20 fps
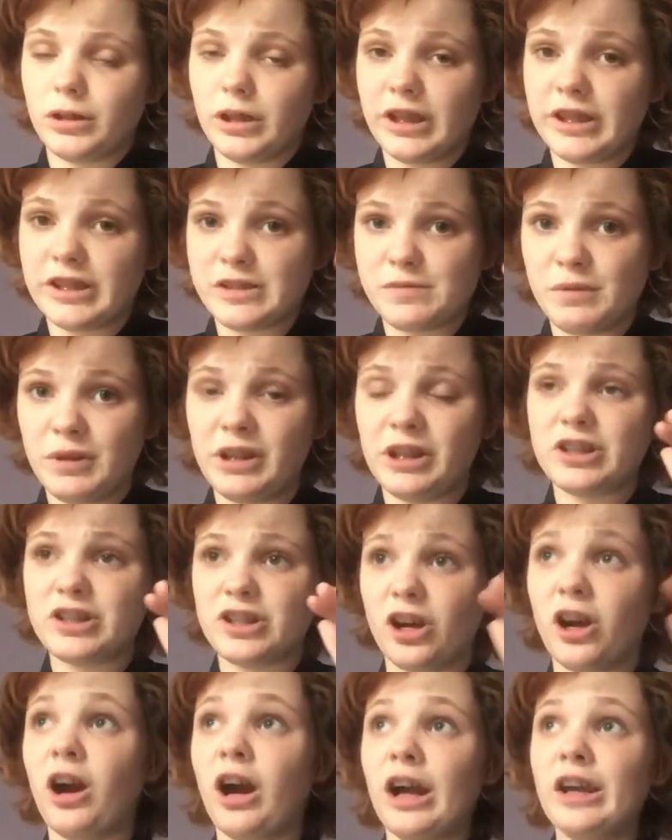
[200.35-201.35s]
intermediate
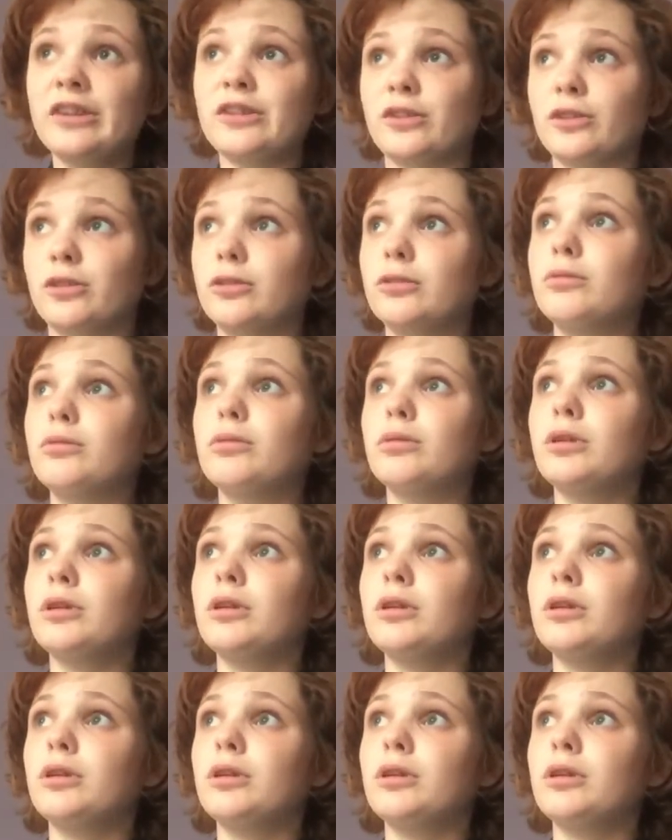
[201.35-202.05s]
to high school